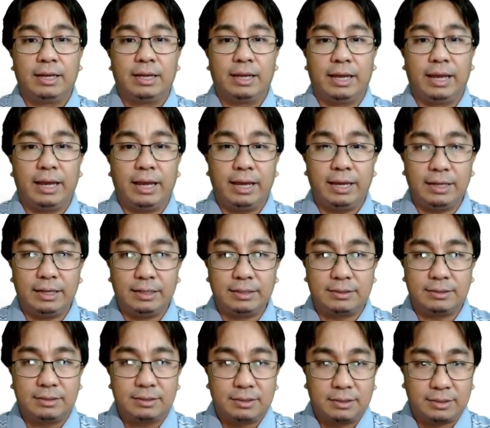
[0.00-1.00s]
A
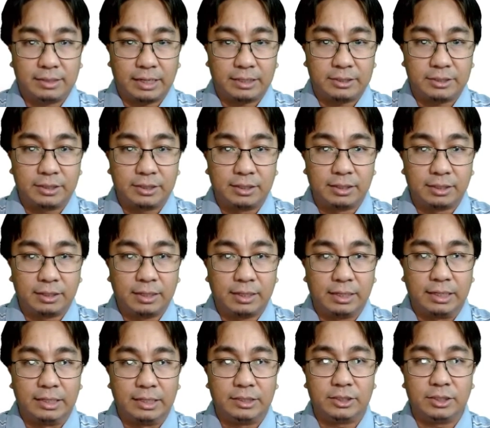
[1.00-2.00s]
is
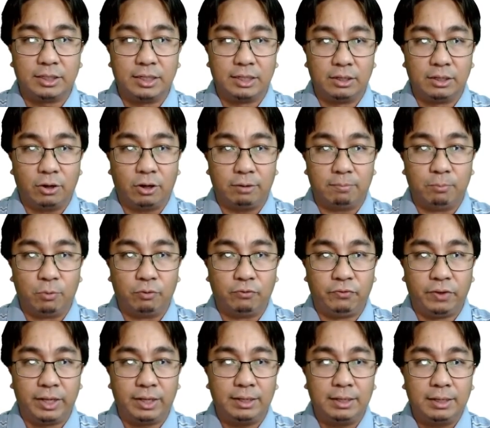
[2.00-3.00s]
stationary, initially not
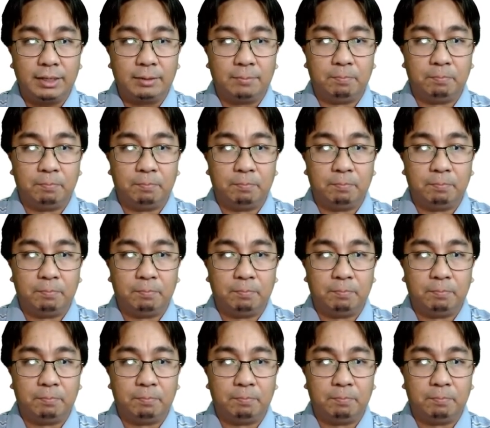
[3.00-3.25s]
moving.